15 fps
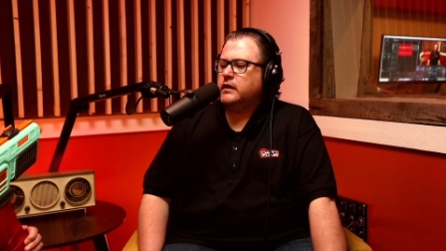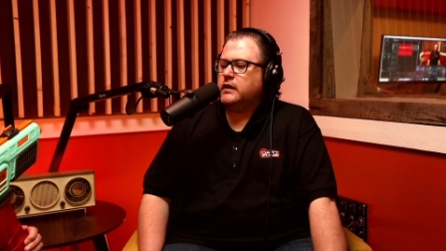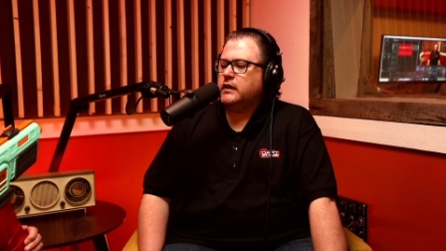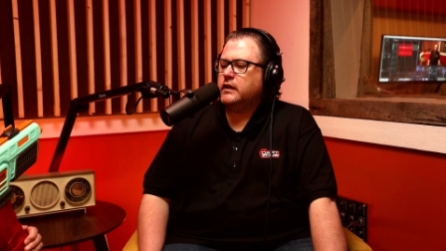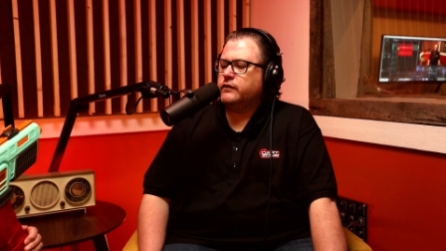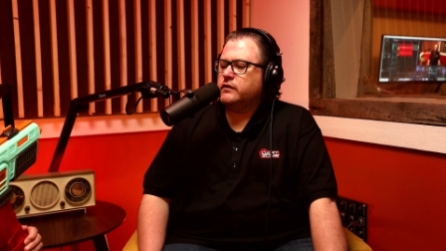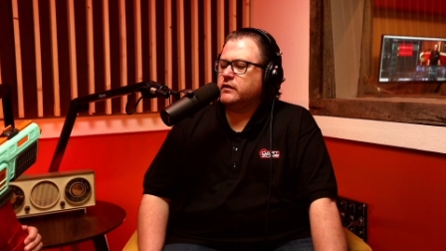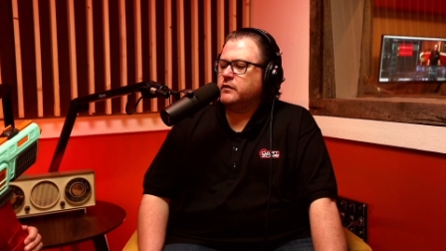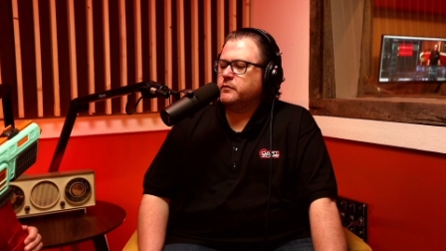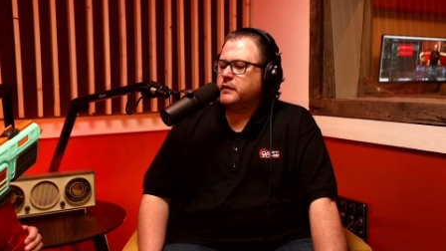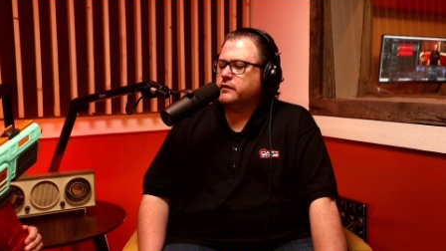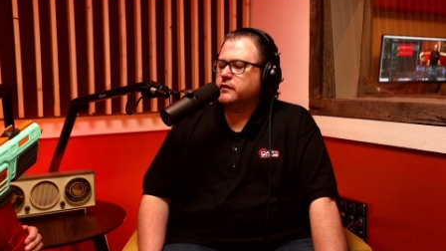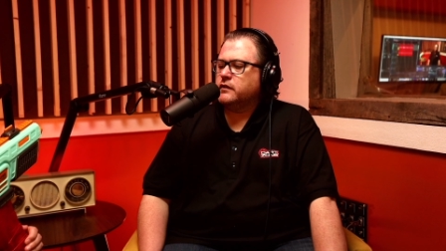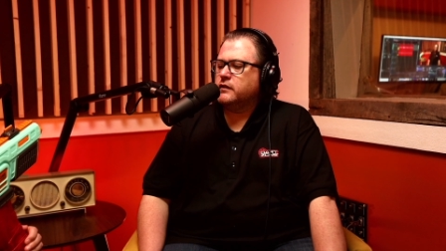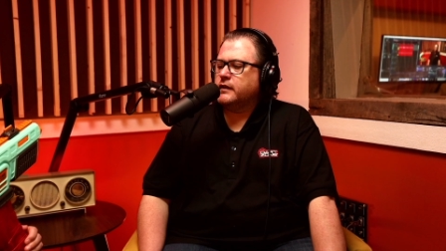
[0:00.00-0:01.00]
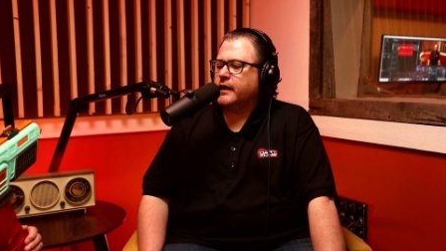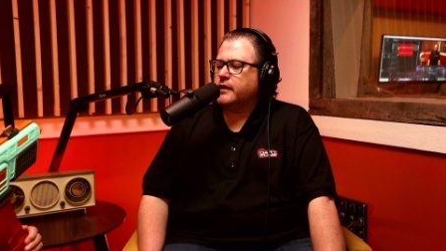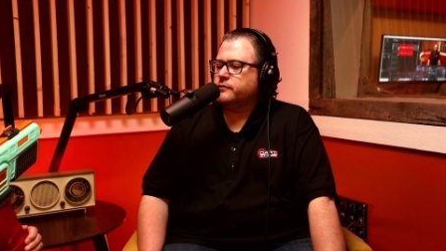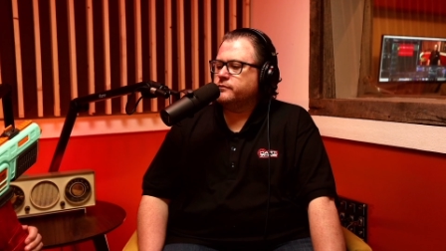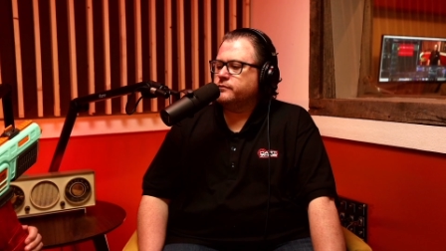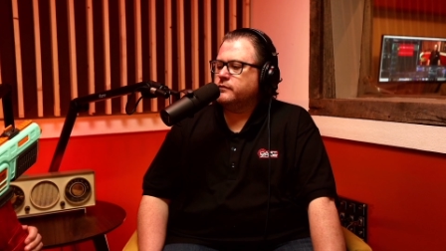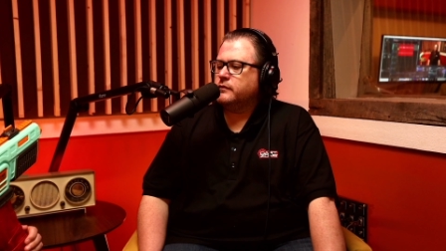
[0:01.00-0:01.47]
gives you something else to look
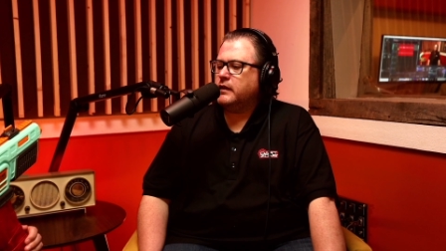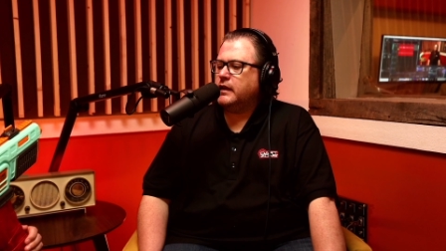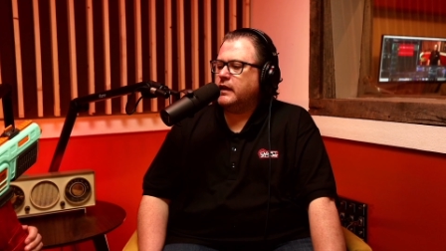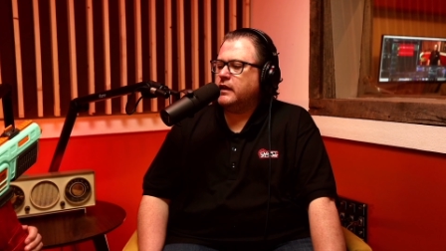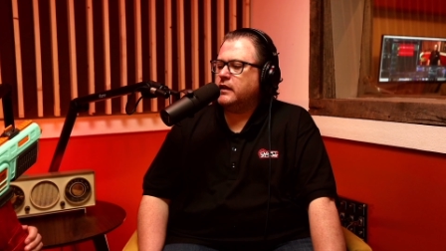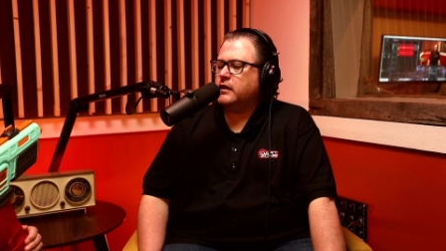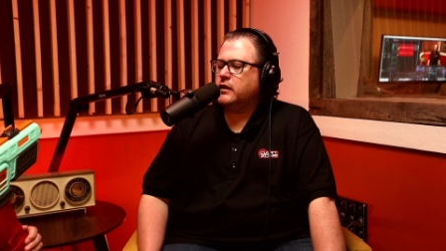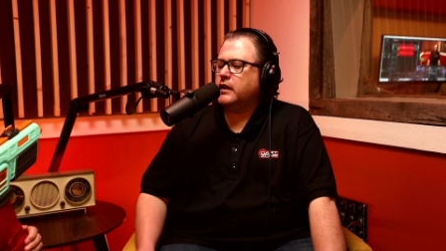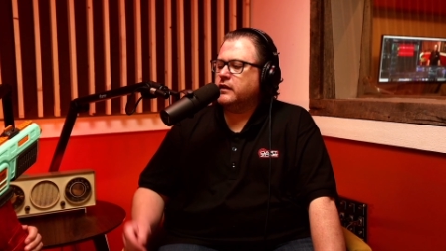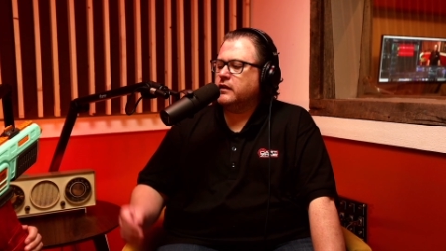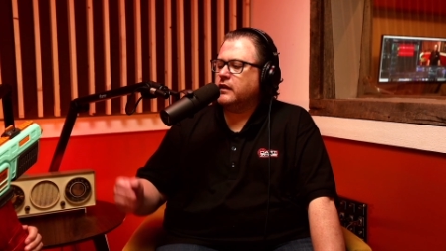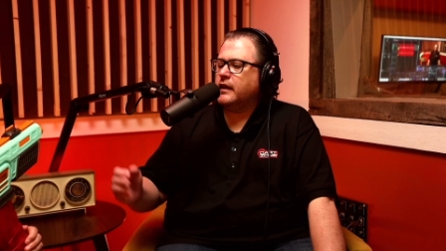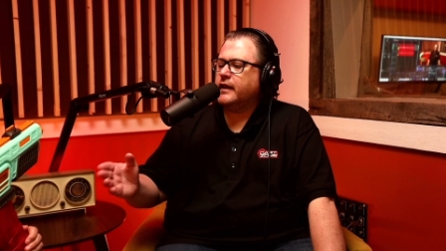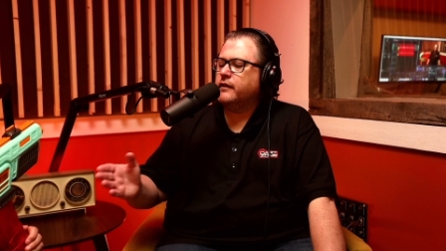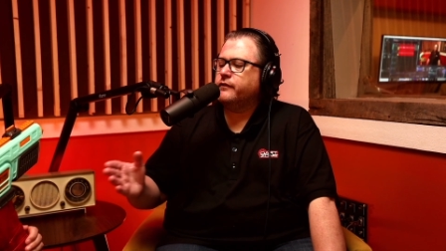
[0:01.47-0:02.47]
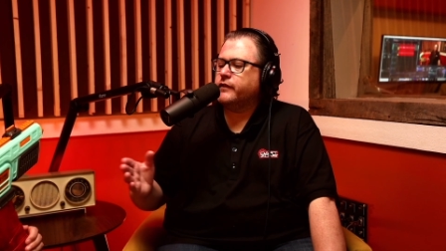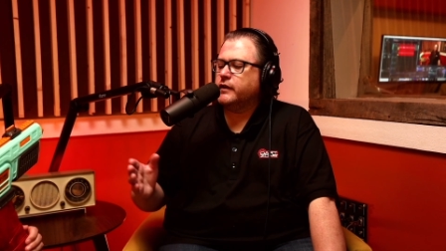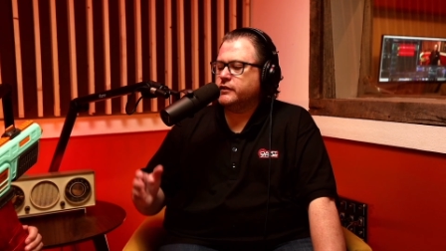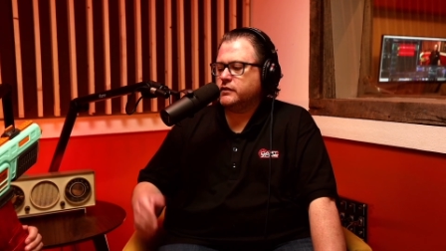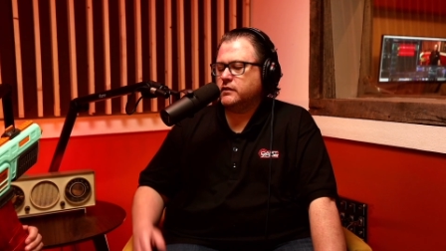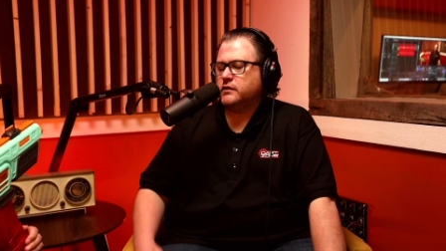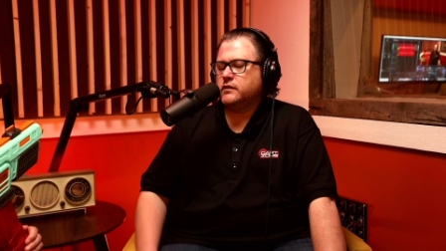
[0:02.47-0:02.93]
at, and you get the light up
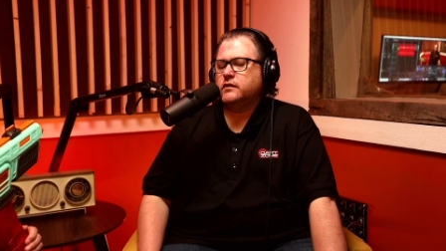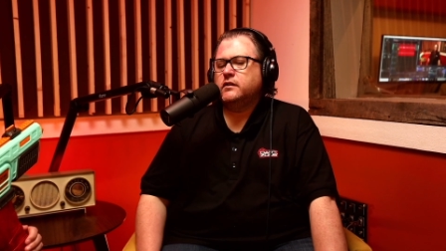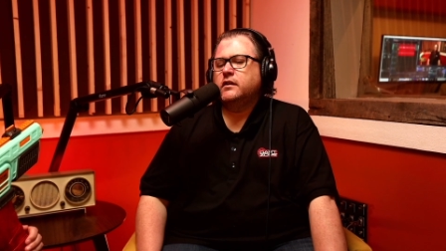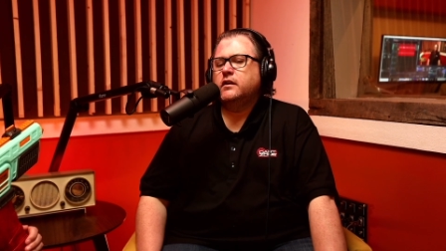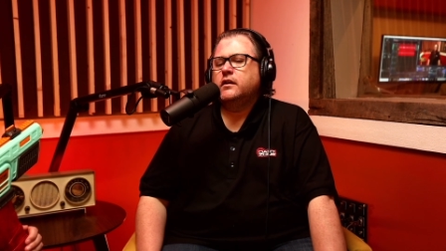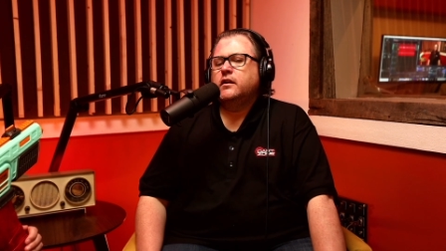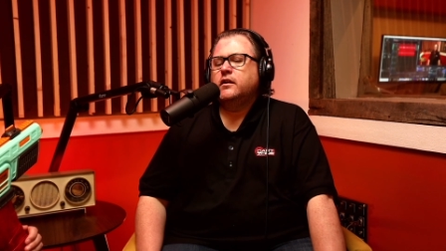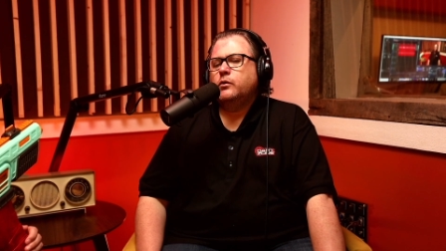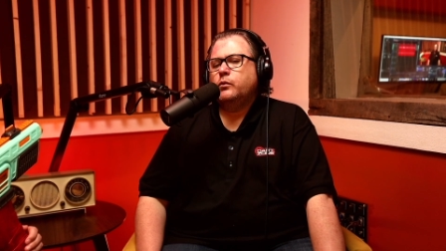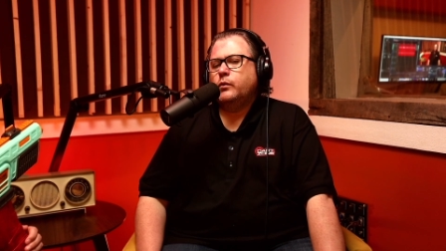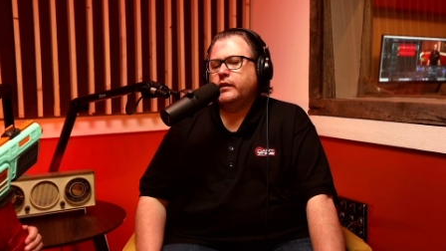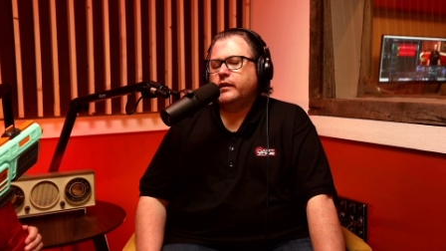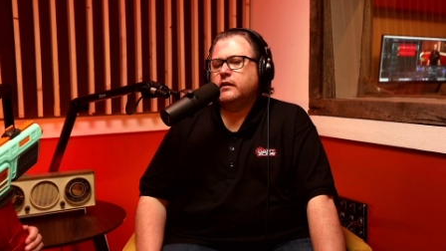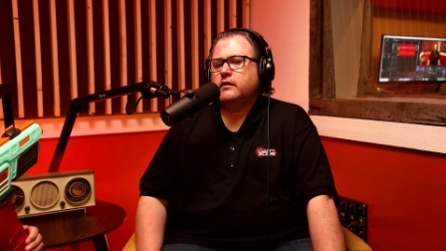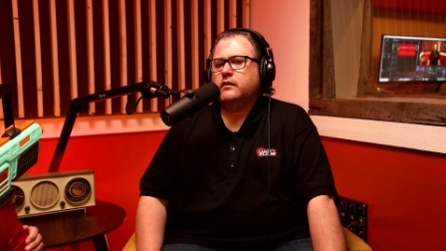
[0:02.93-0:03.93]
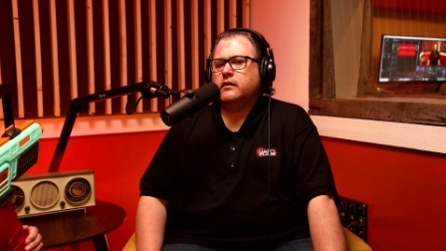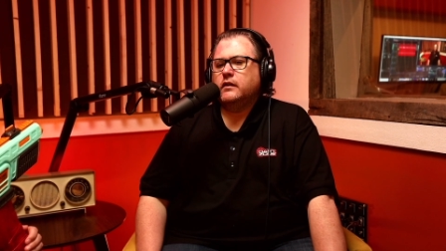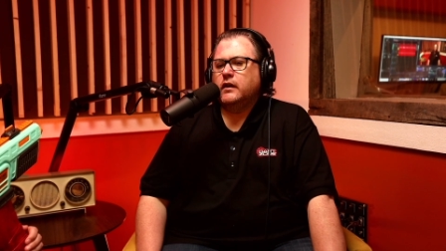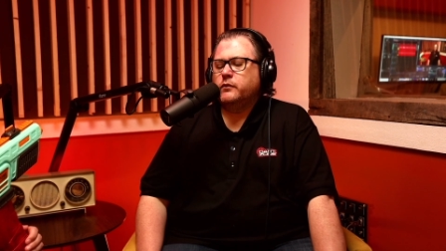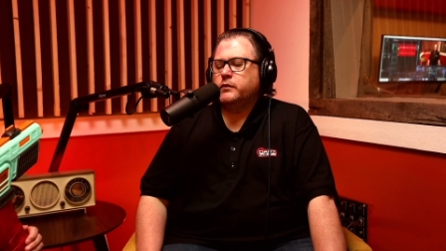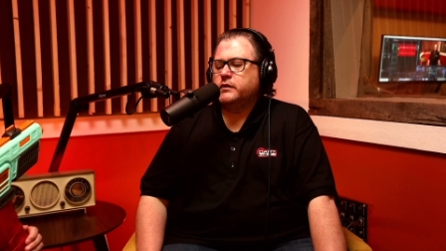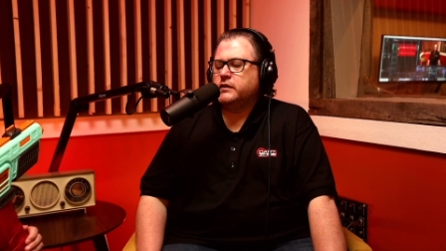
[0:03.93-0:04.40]
function with it,
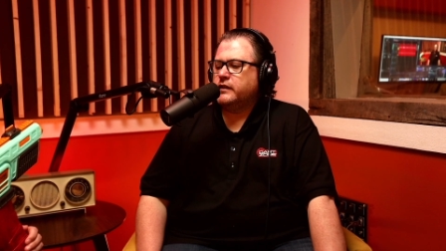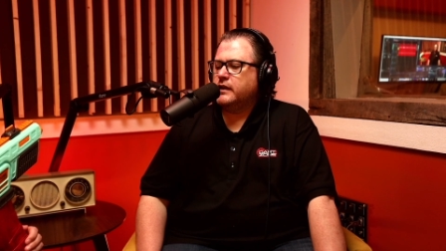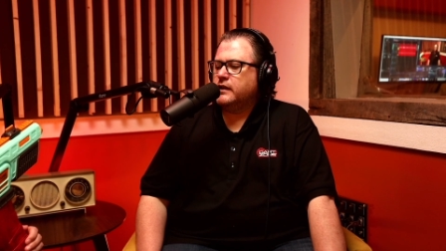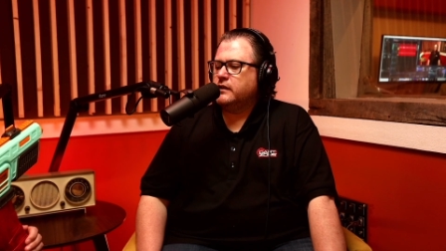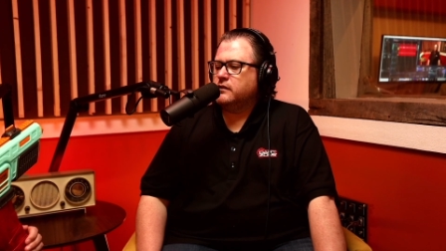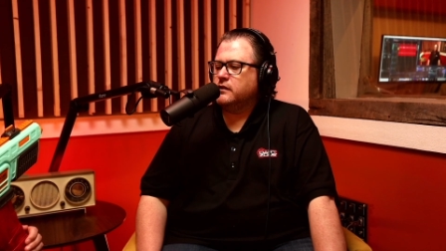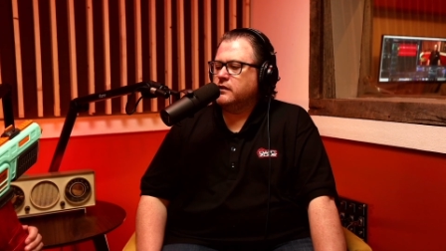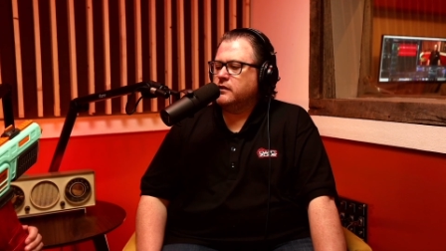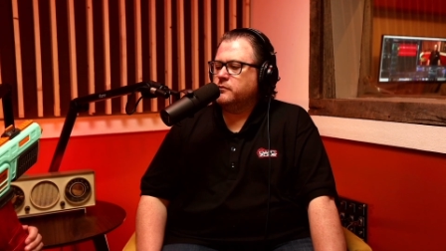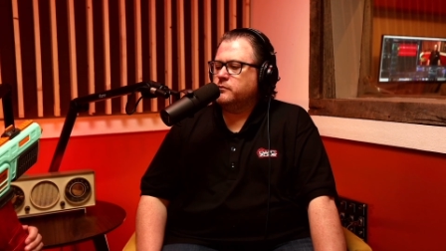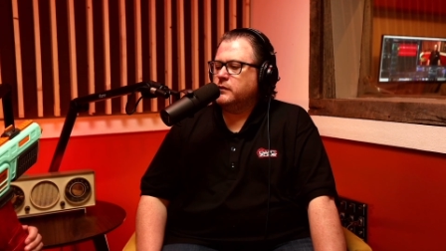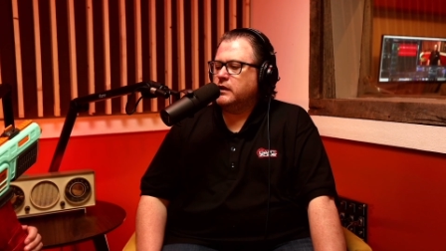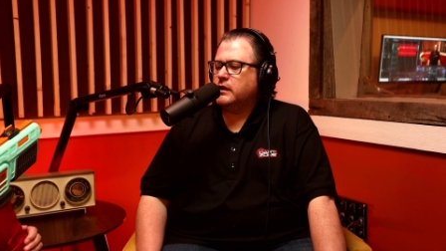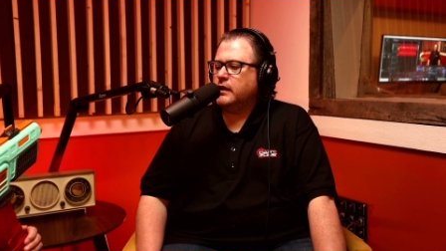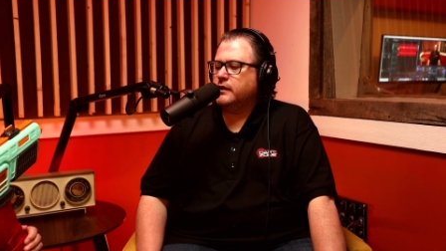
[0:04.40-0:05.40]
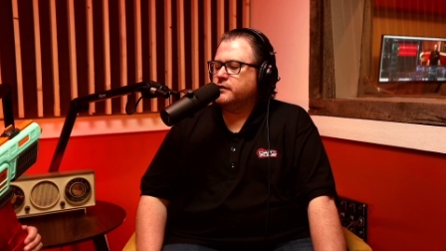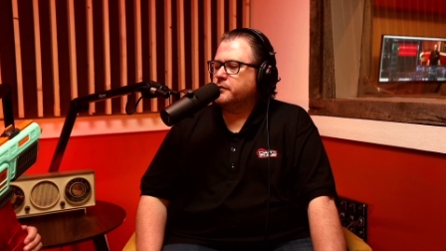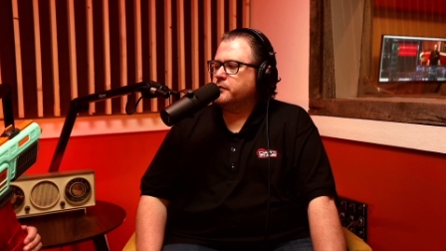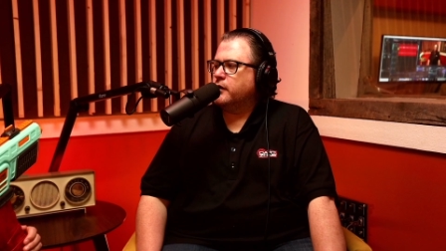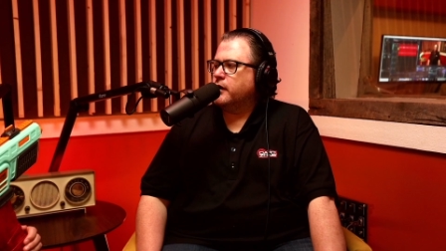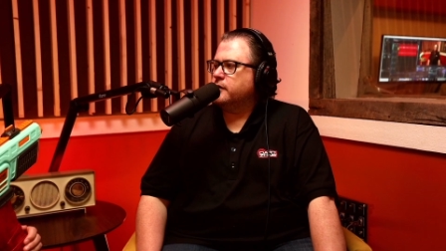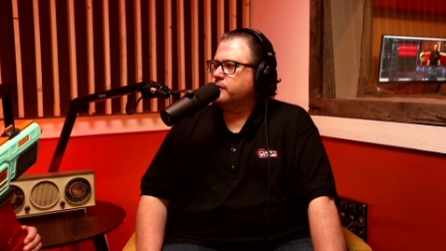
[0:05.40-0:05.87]
which I think is a nice
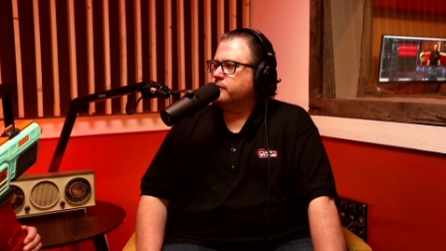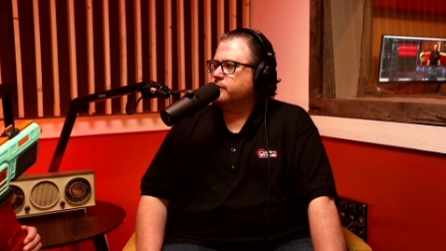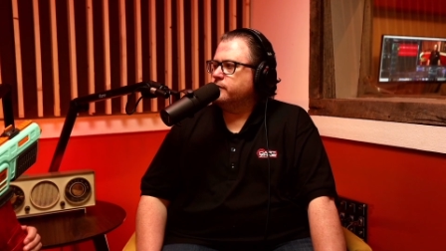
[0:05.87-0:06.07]
upgrade